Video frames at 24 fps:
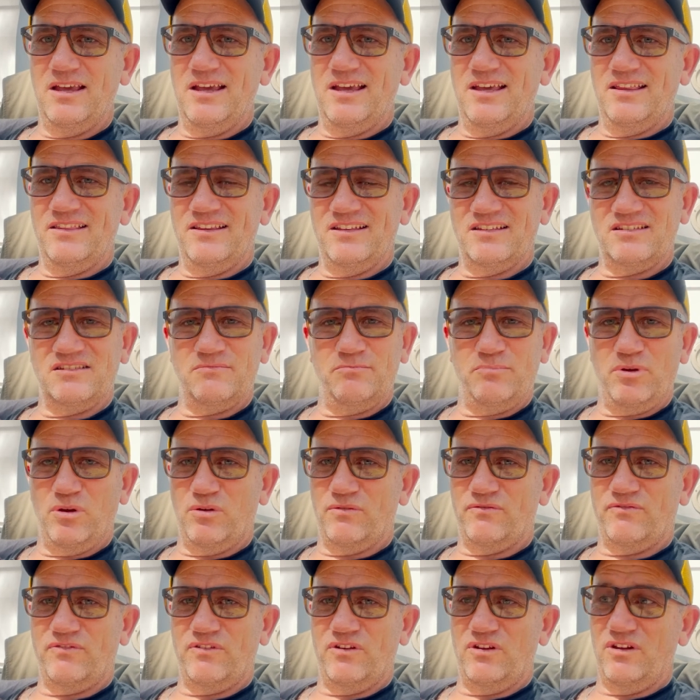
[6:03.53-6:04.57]
This is built
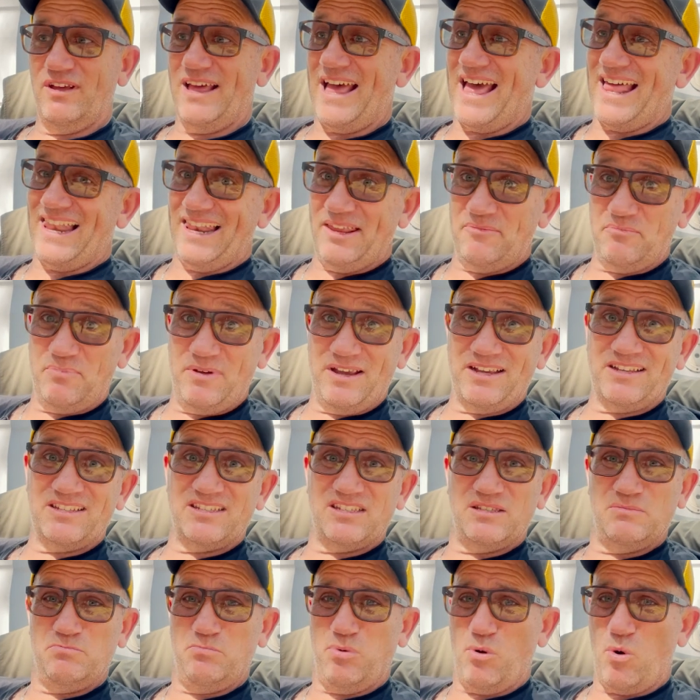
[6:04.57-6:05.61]
for Olympic
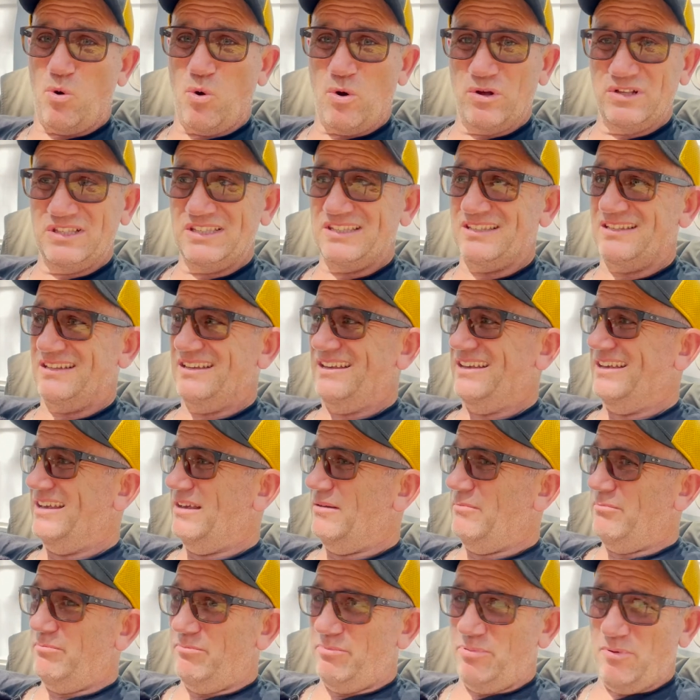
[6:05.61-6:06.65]
sports,
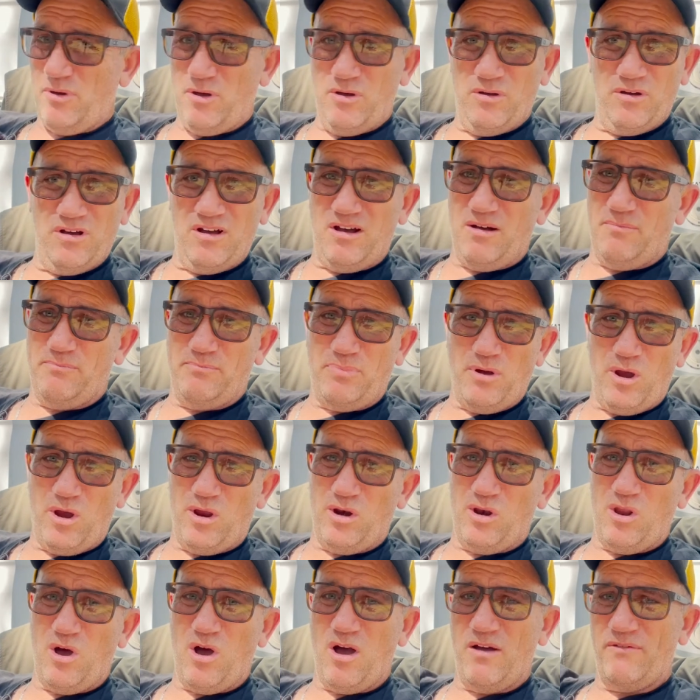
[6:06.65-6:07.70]
bird
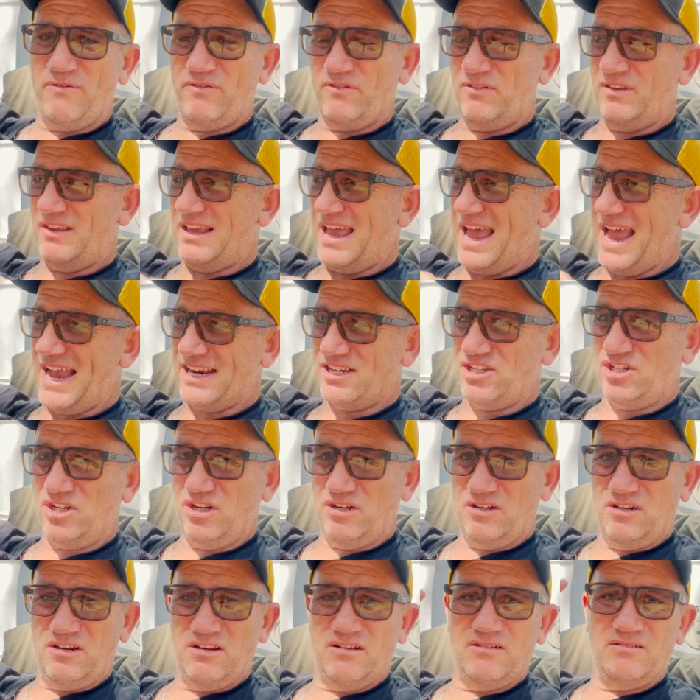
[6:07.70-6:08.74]
life,
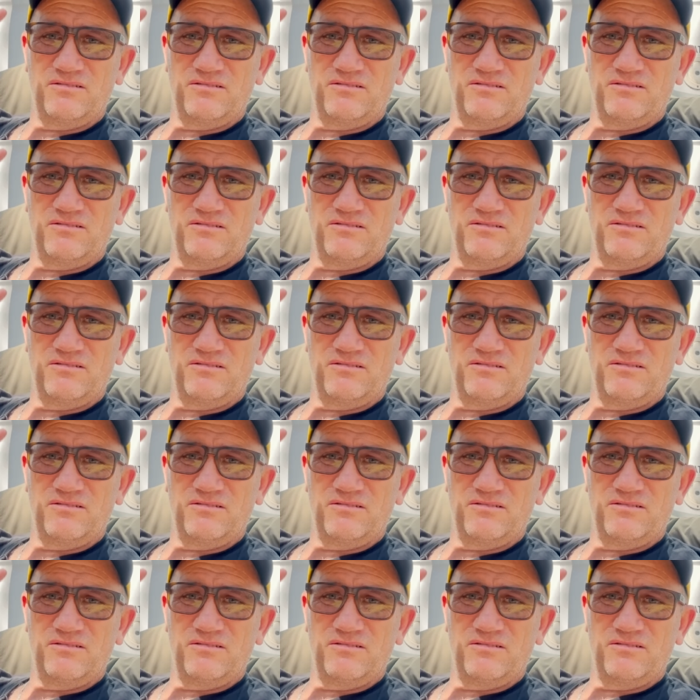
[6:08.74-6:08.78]
action,